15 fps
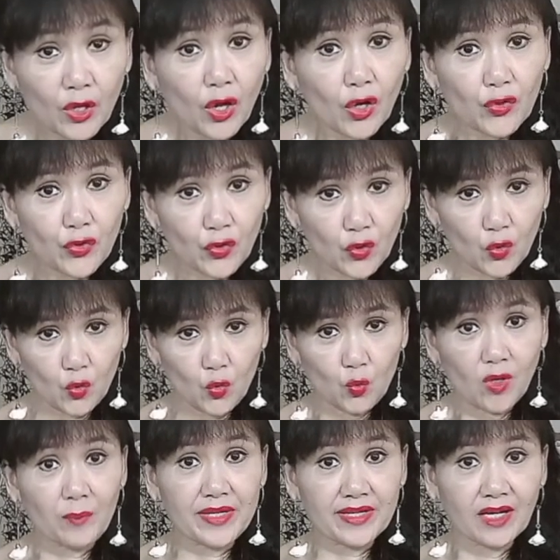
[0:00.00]
you will
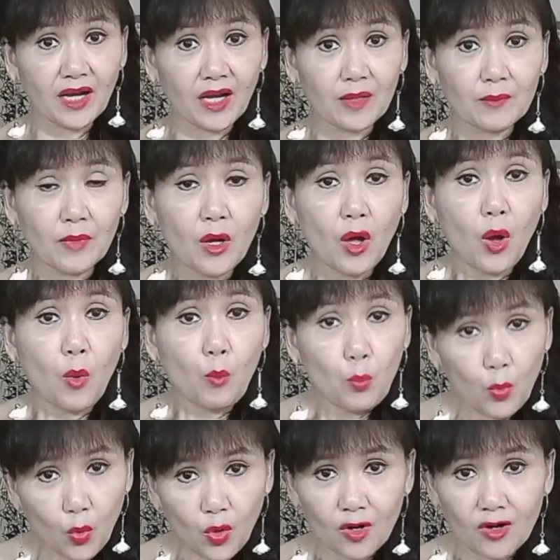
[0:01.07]
become
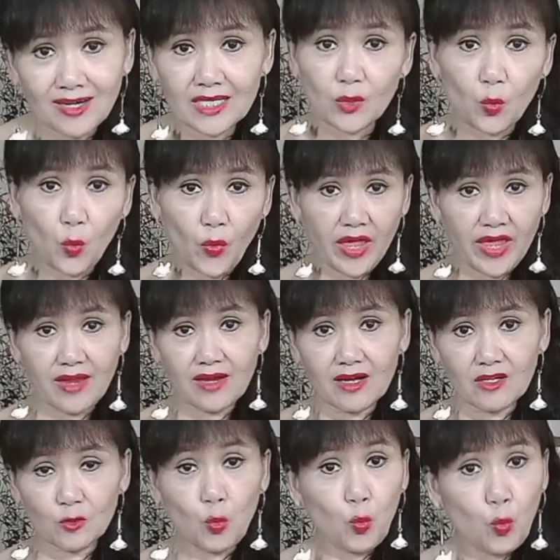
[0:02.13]
more aware
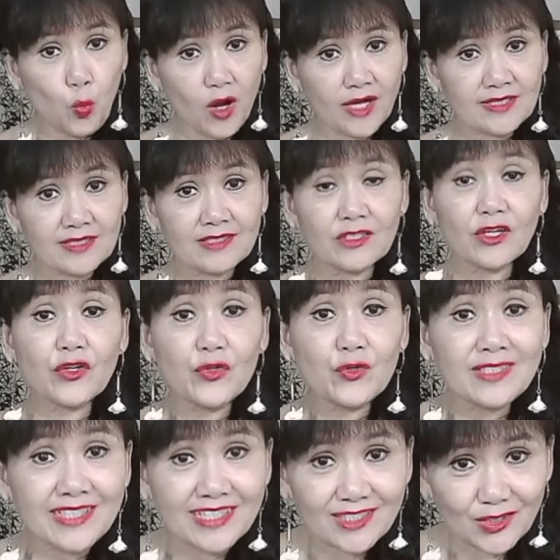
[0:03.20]
of what you
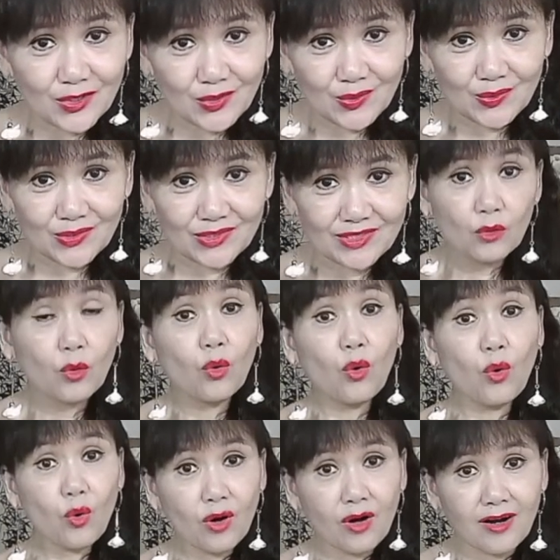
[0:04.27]
need to do,
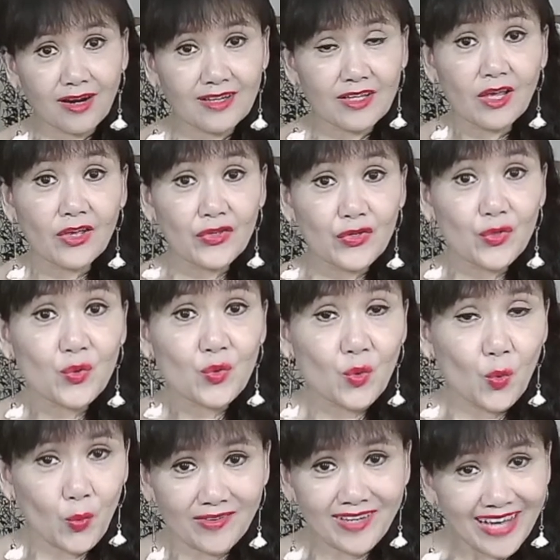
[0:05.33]
or you
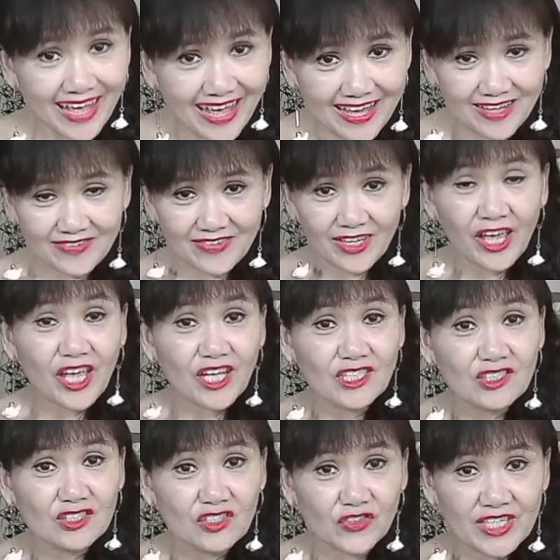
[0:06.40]
will have
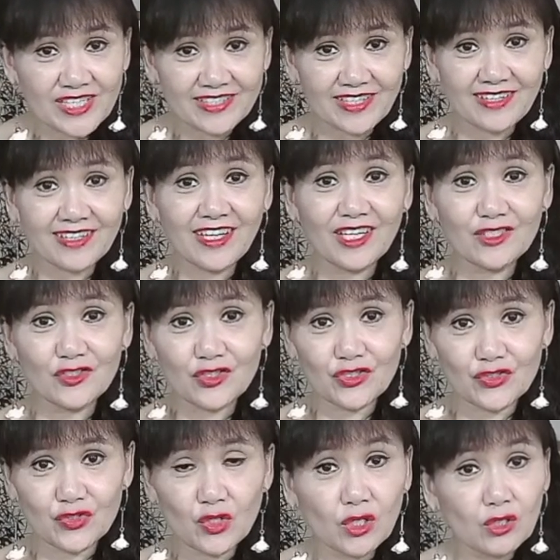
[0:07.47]
increasing
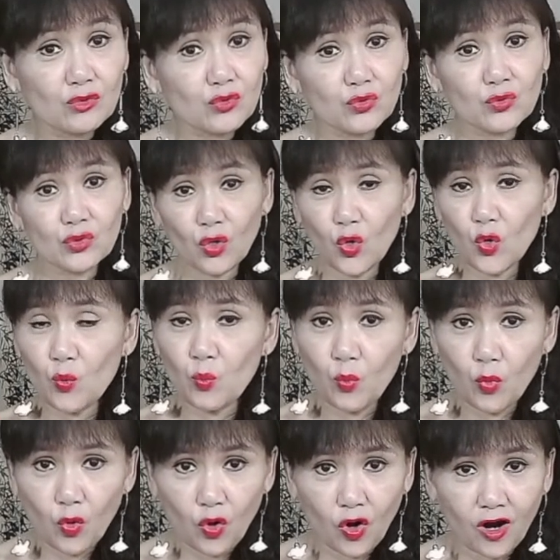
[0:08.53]
interest to know
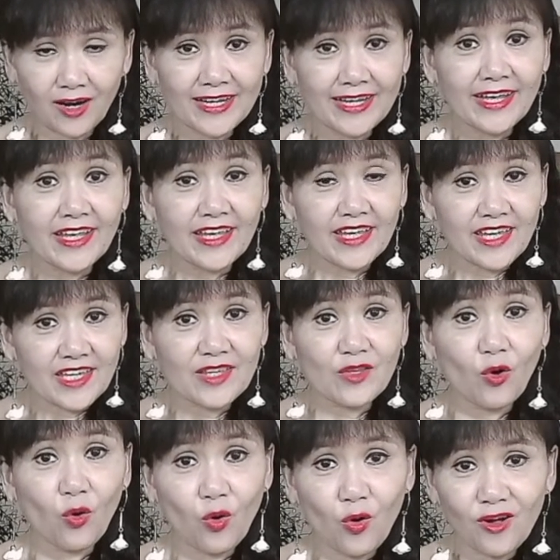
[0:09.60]
more in
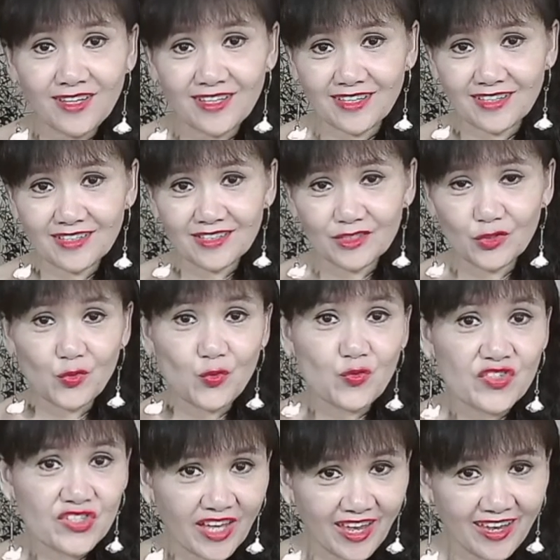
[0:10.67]
order to
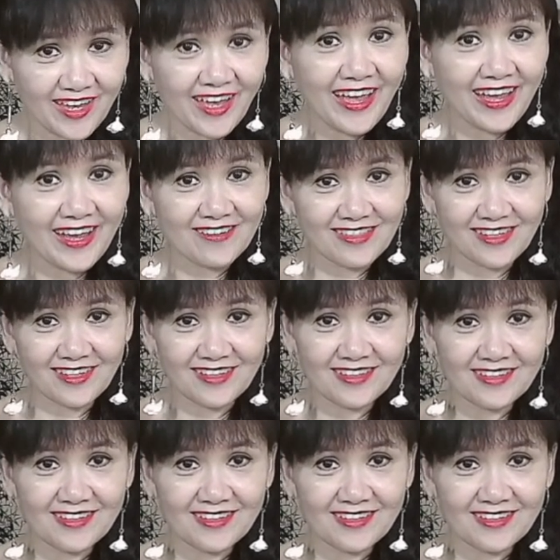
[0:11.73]
stay healthy.